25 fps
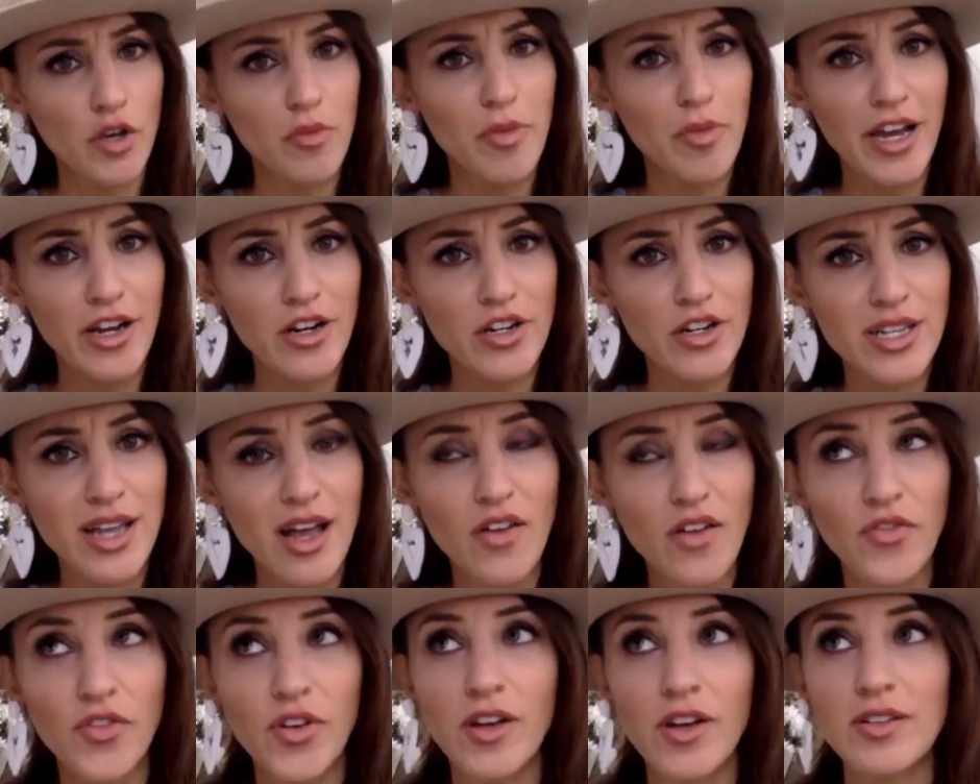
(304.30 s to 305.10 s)
you by
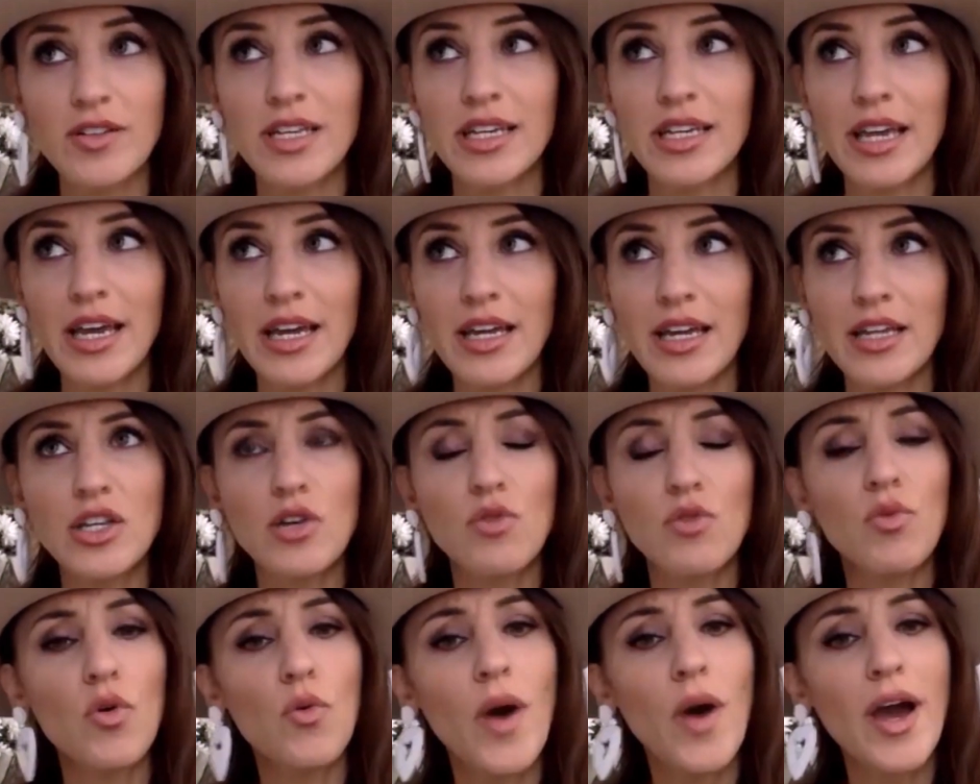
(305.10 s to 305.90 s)
yourself? And I was like, yeah. He
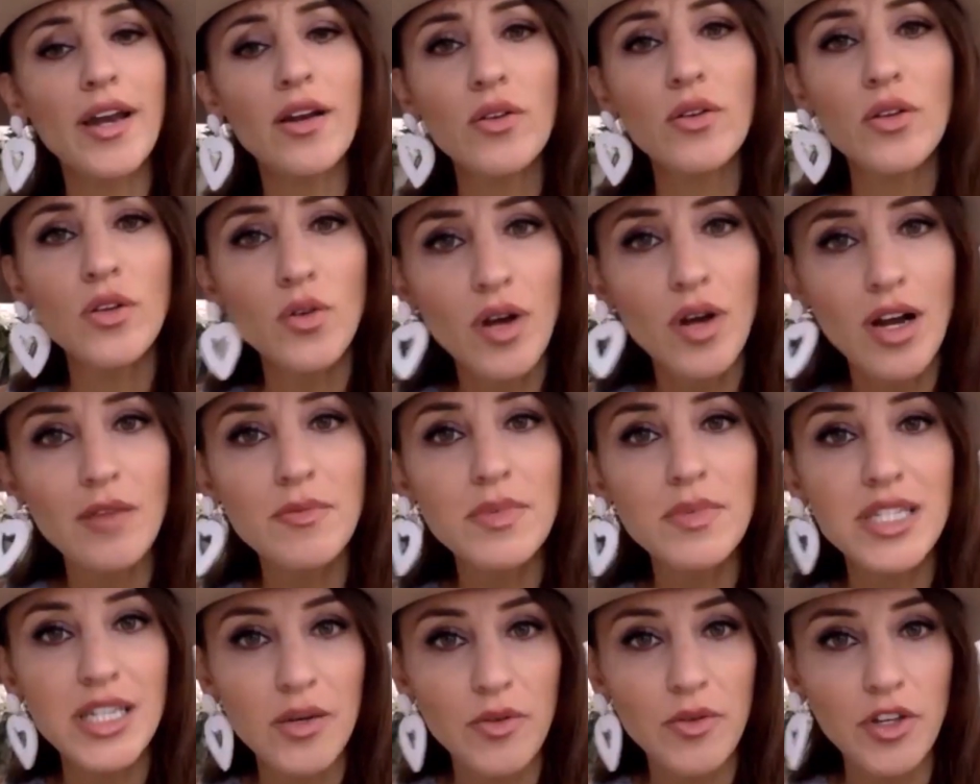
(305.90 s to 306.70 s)
said, well, why don't you
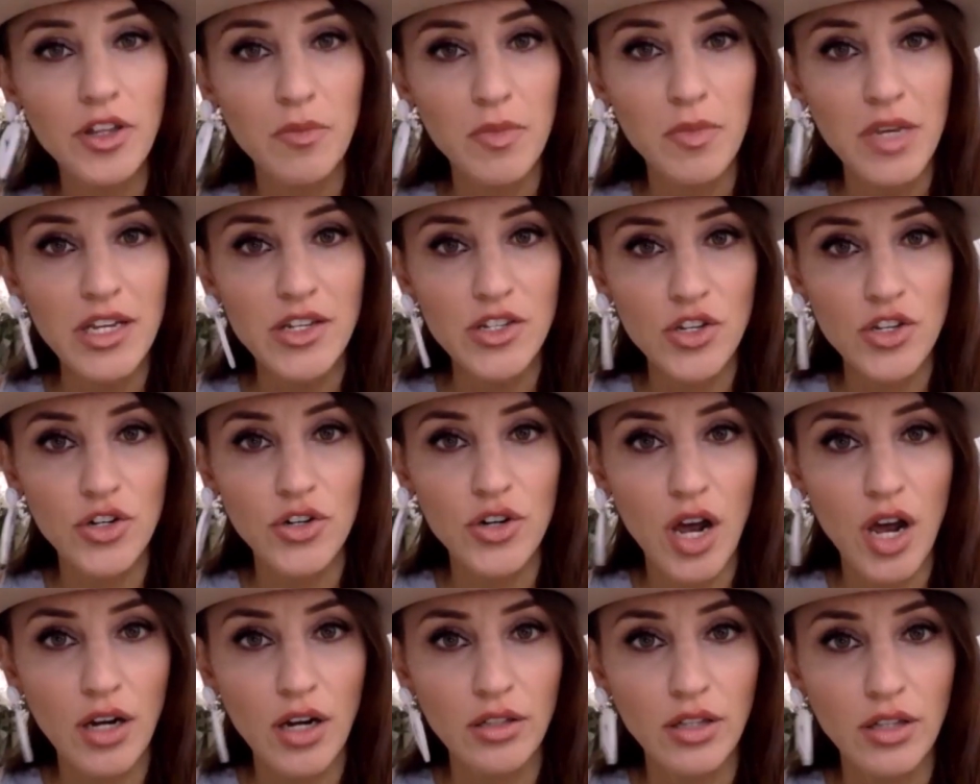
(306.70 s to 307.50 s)
come sit with me so
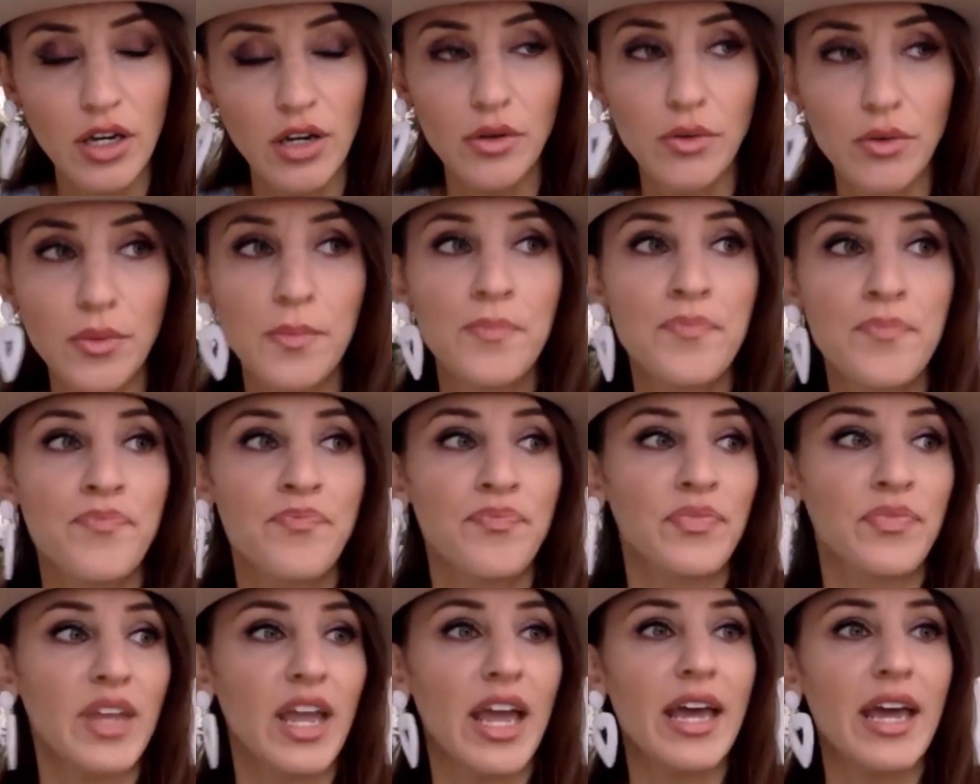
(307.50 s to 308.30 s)
you're not alone?
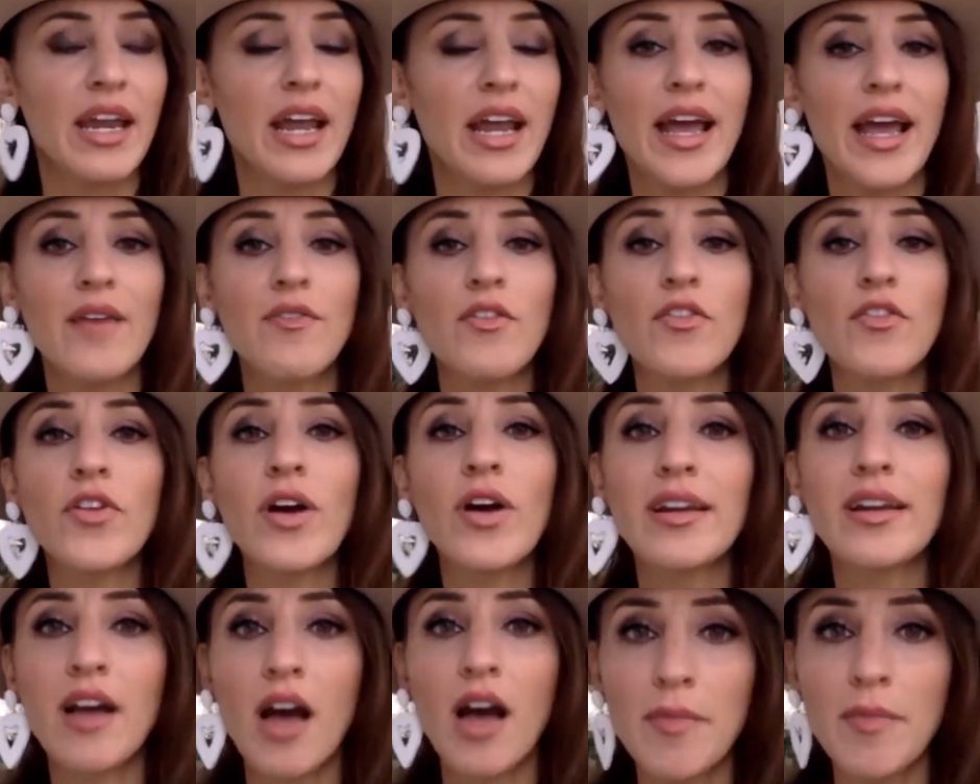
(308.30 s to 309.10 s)
And I have a
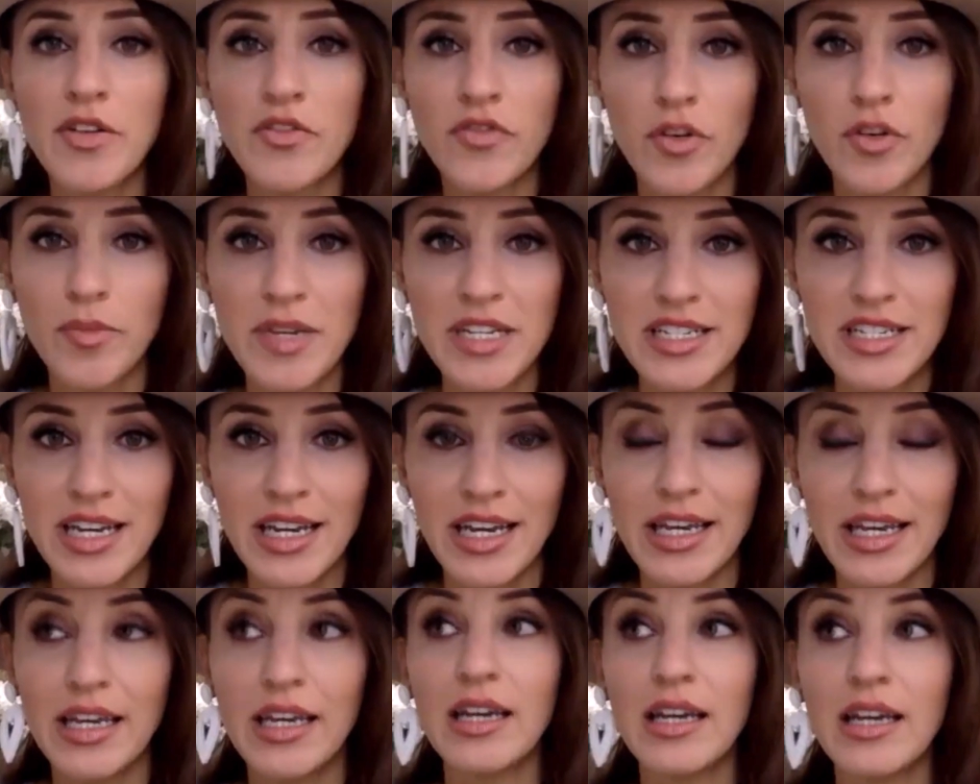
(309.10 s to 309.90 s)
friend coming from a
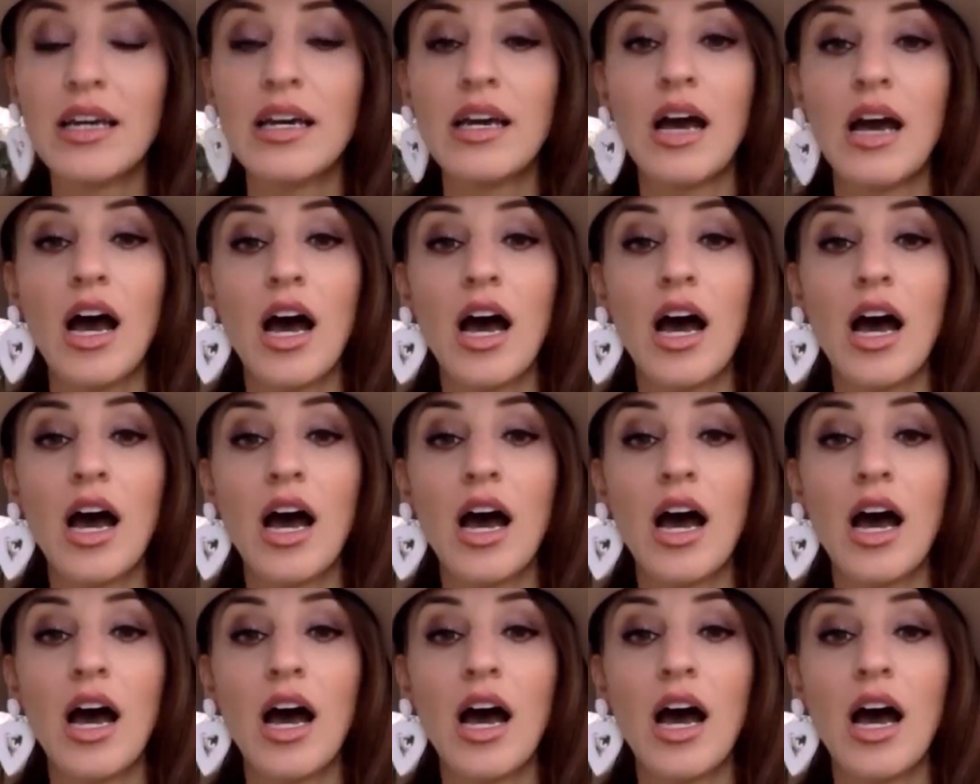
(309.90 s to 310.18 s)
date.